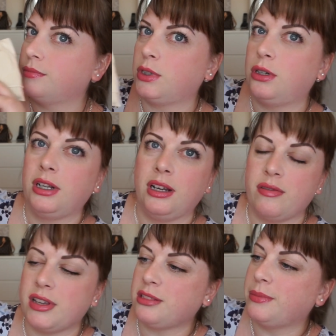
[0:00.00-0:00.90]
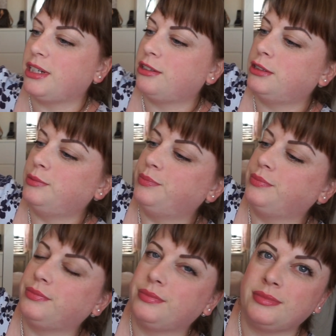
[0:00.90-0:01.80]
Oh, I love that smell.
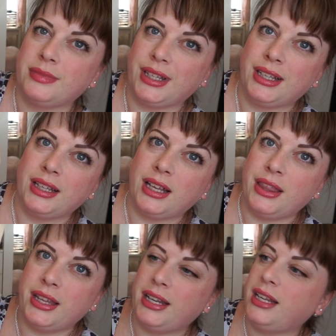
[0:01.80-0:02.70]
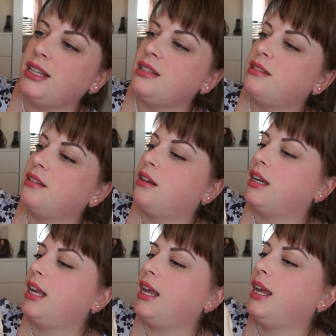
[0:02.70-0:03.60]
And then
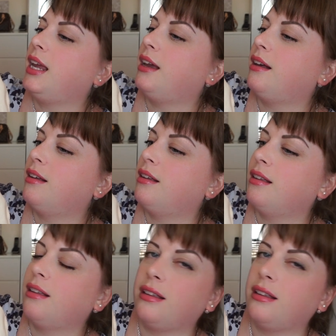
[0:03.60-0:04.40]
inside here